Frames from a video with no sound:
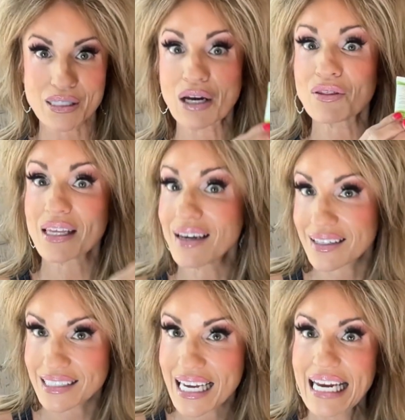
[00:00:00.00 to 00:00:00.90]
So
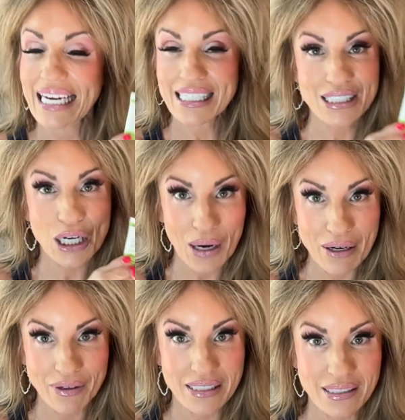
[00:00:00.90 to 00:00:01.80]
this is a
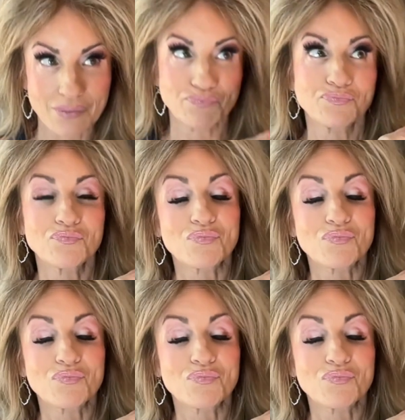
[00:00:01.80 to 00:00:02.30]
great reason